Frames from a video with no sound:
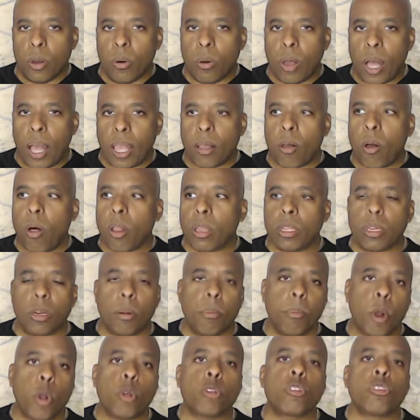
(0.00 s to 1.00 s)
I call it
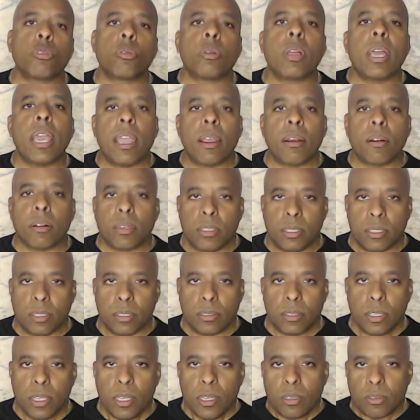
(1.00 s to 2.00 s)
emotional
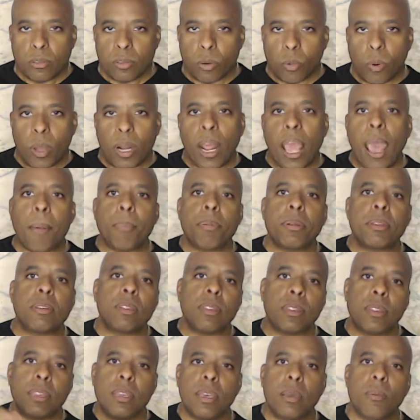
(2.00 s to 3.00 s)
heritage. So what happened
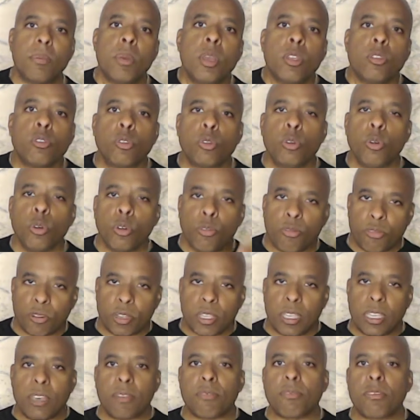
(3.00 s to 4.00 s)
to them? So you can
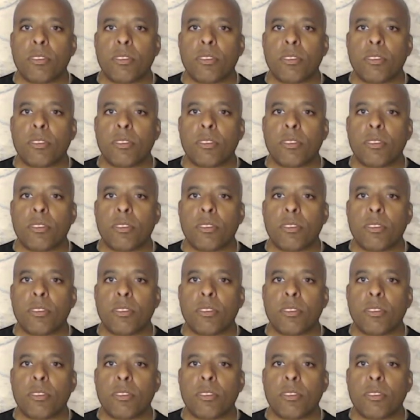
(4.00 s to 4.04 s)
forgive